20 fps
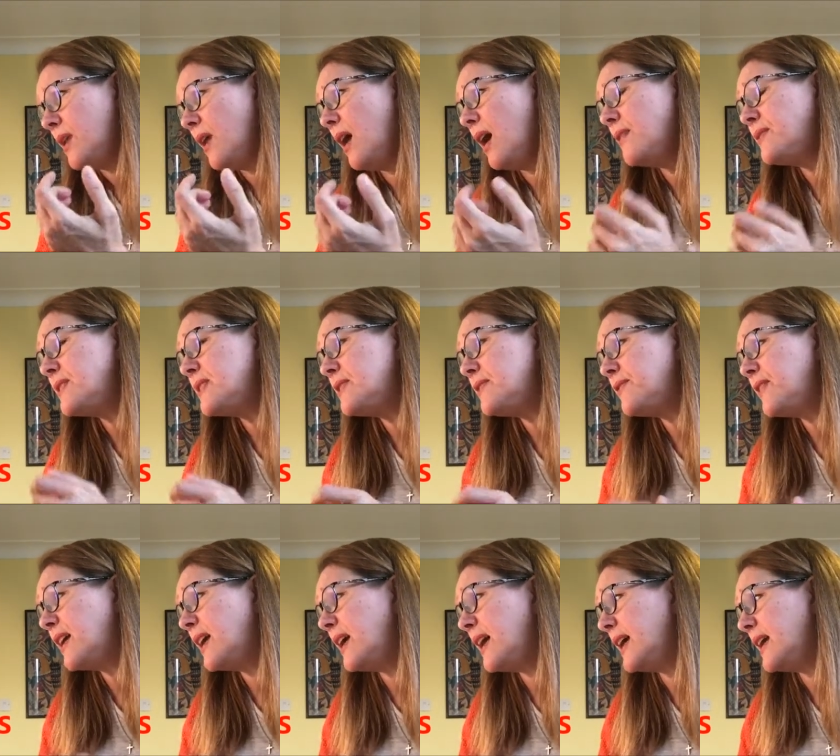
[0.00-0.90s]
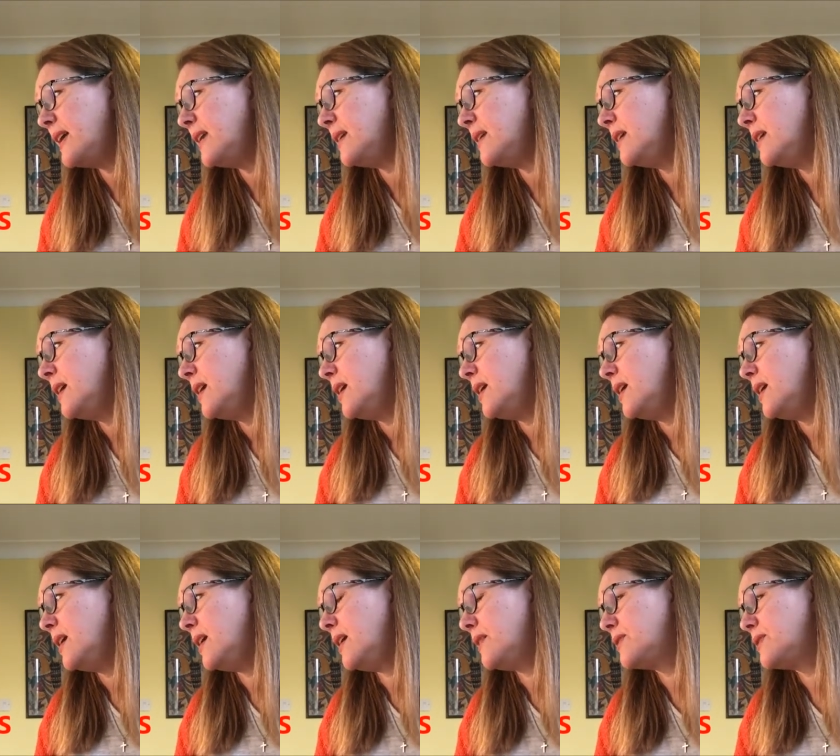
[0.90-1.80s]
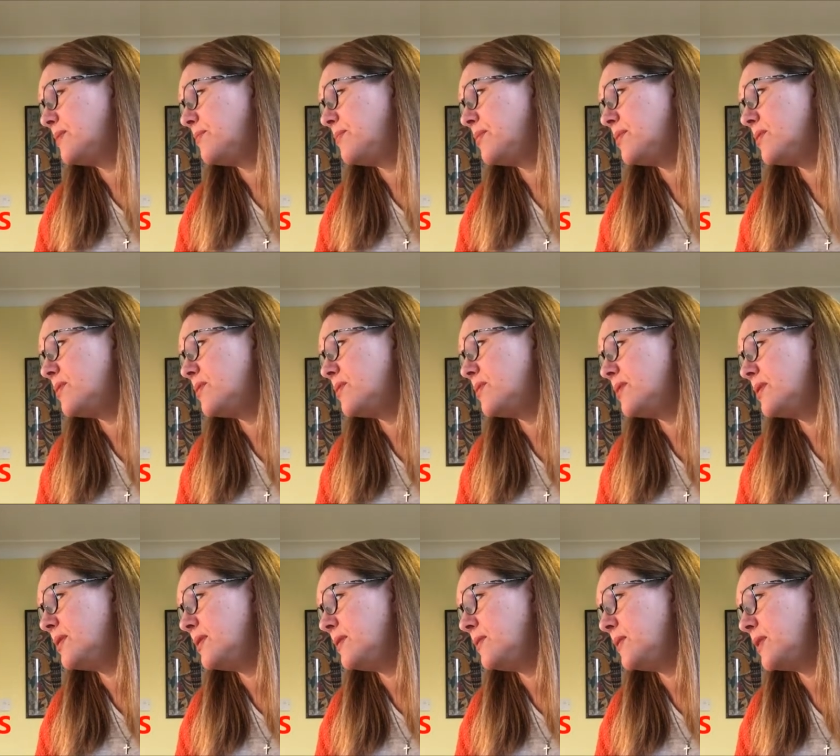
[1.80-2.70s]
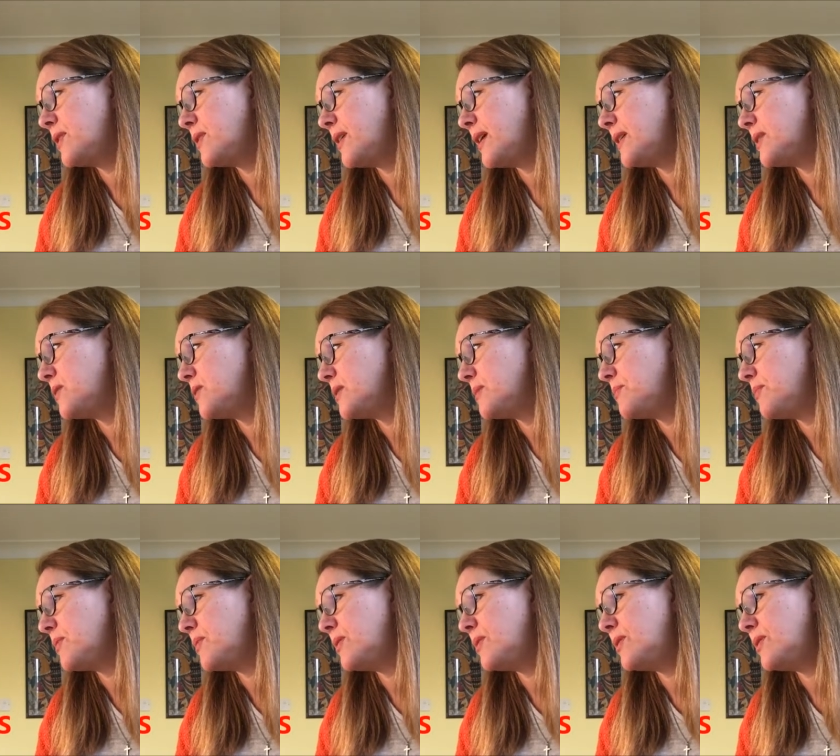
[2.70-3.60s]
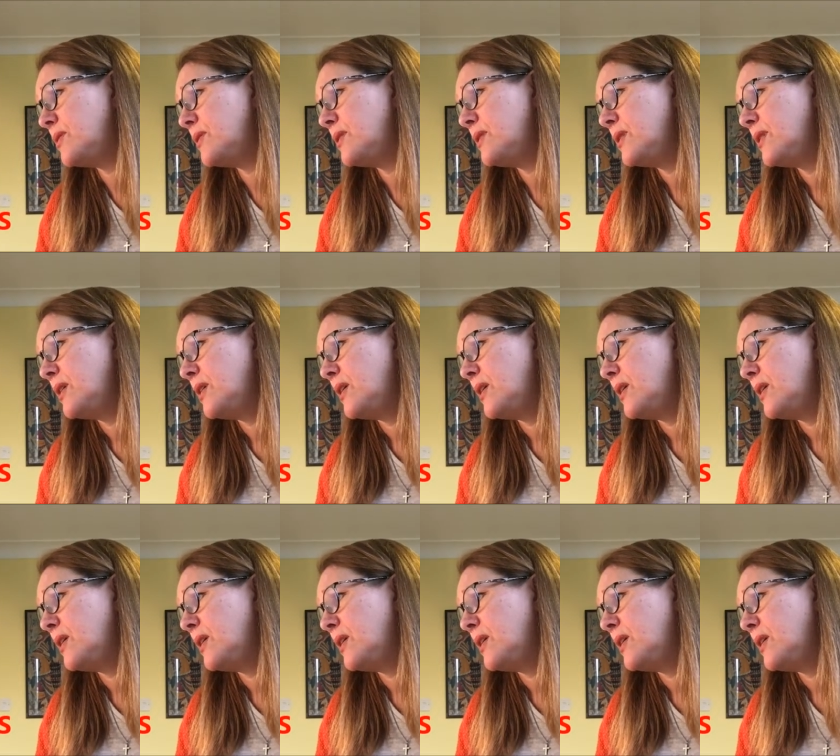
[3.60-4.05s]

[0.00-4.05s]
after divine, after born, when Christ was born,